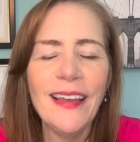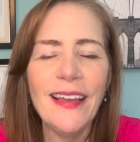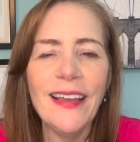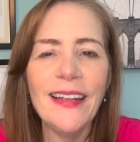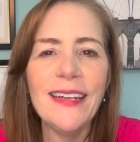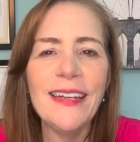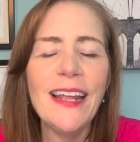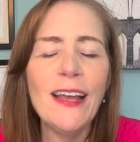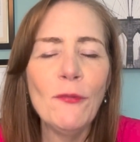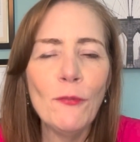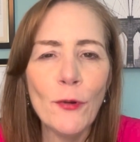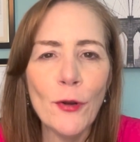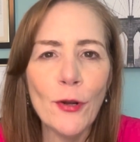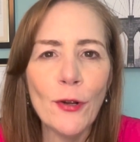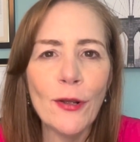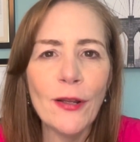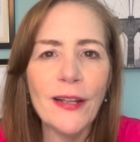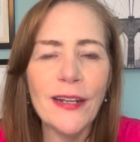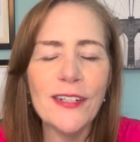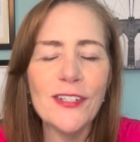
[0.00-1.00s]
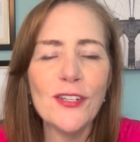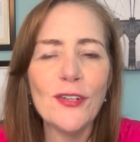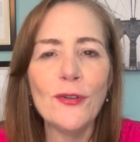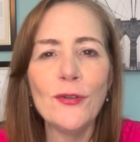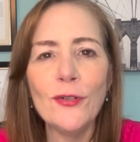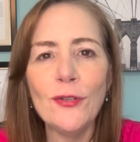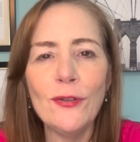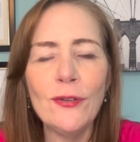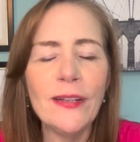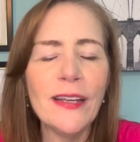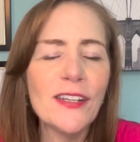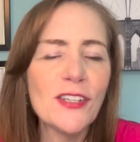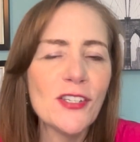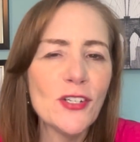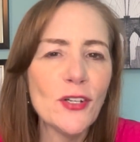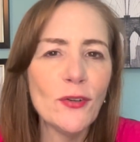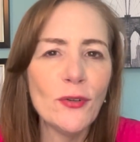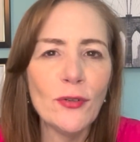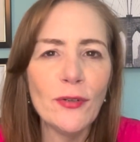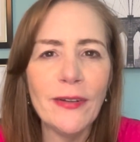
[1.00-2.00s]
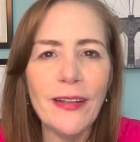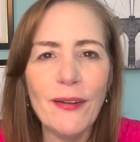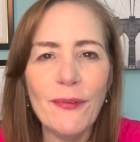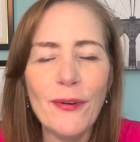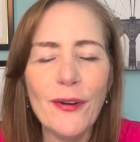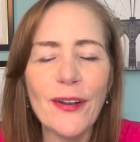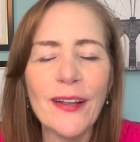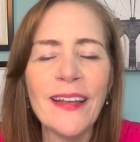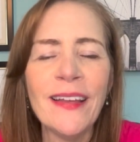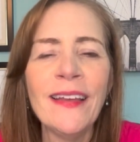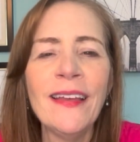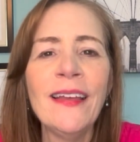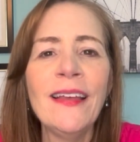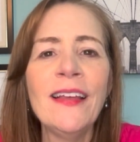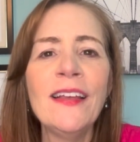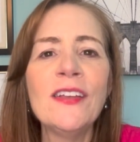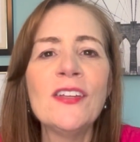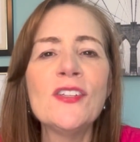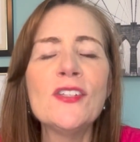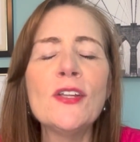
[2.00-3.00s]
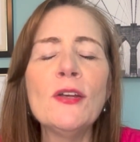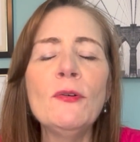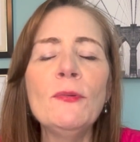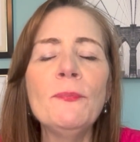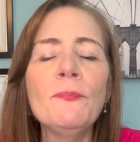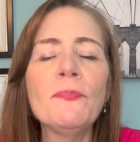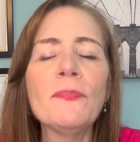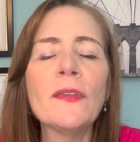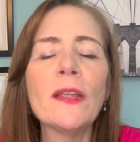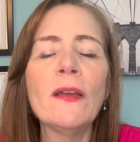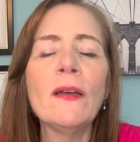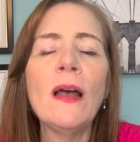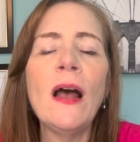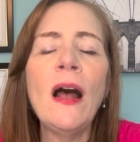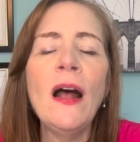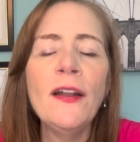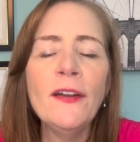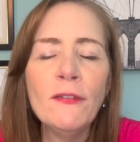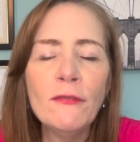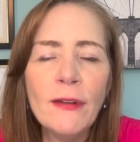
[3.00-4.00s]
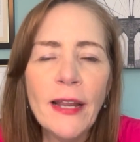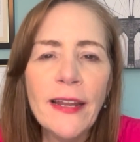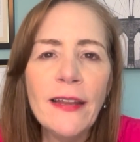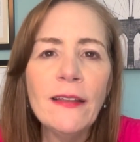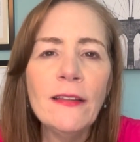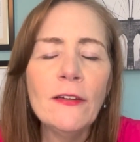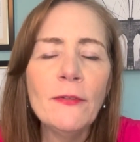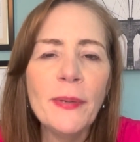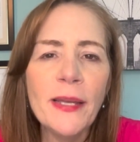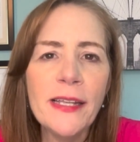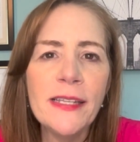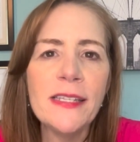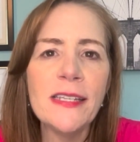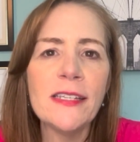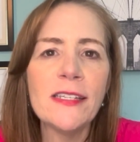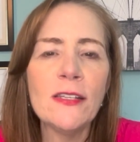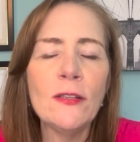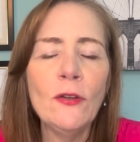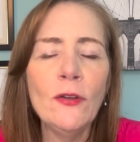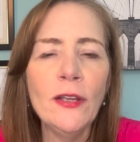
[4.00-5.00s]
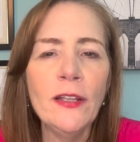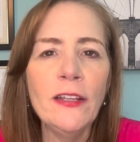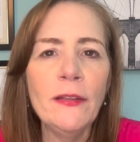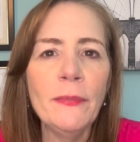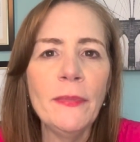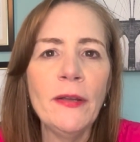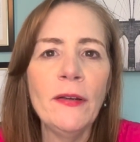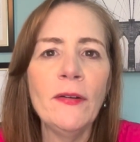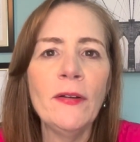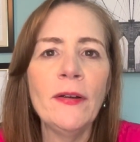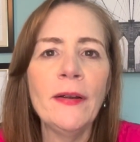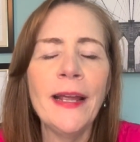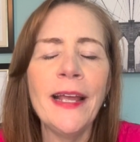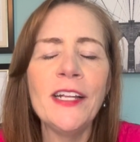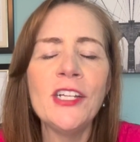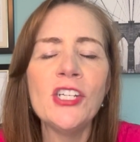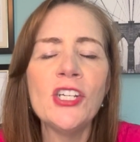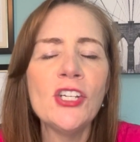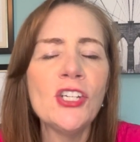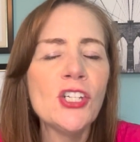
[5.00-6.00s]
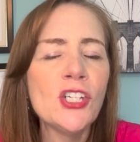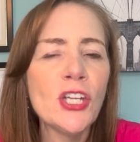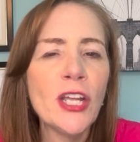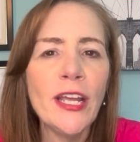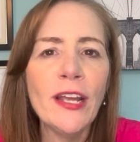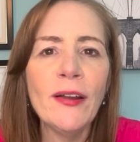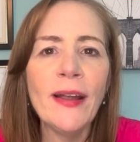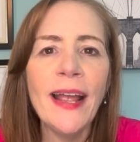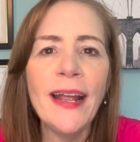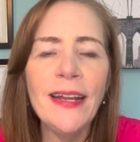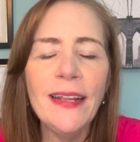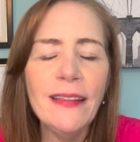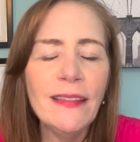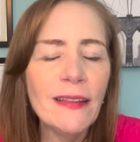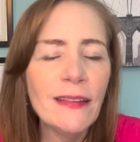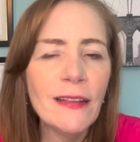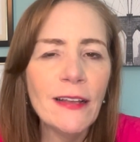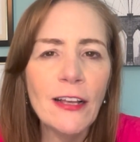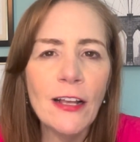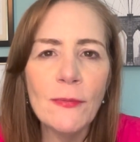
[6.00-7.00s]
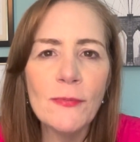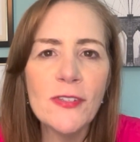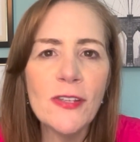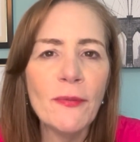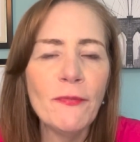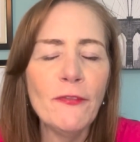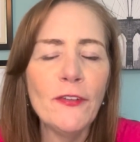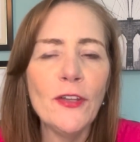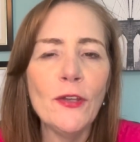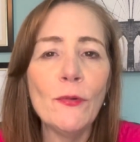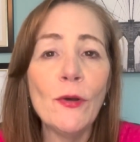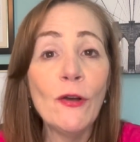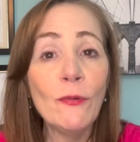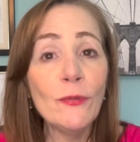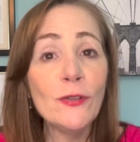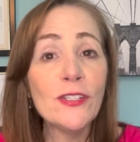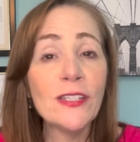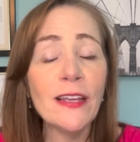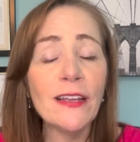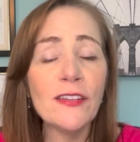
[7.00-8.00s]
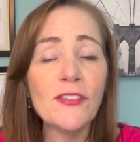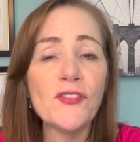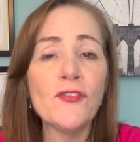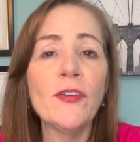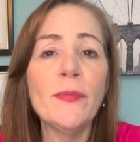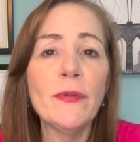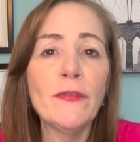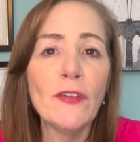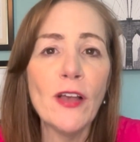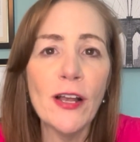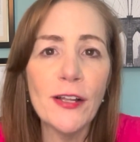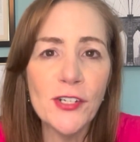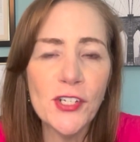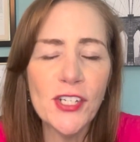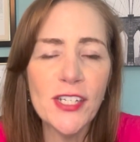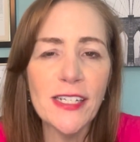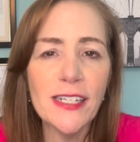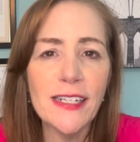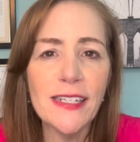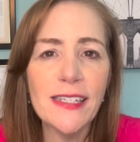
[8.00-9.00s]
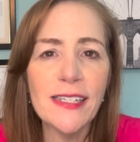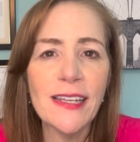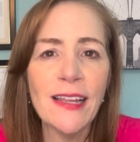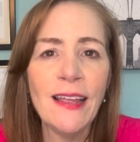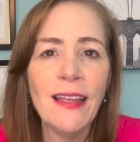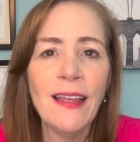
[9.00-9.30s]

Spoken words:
network, internal, external network. So on a regular basis, look in the mirror and just share anything that comes up for you, almost like a stream of consciousness